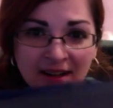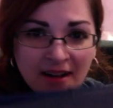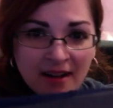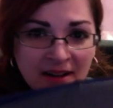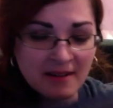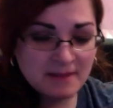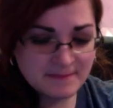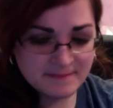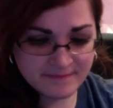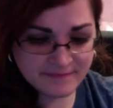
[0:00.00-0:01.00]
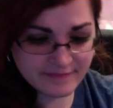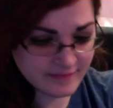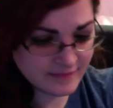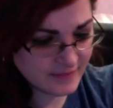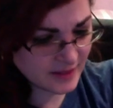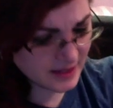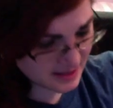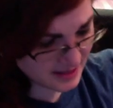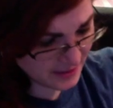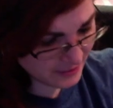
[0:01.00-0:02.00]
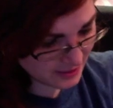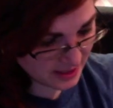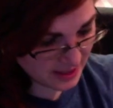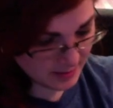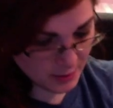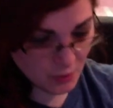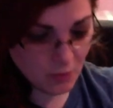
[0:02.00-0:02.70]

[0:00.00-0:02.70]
Um, it's definitely going to keep you